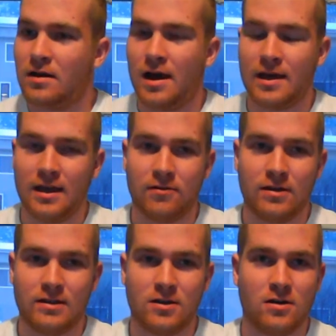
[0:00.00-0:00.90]
I can't
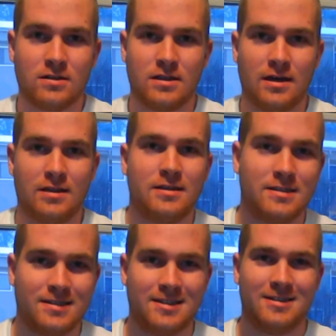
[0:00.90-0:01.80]
really talk today. This
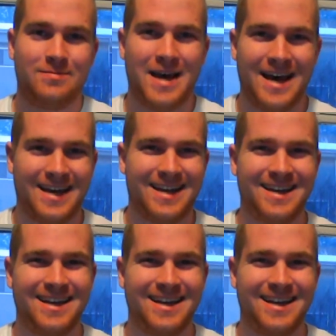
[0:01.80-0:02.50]
is bad.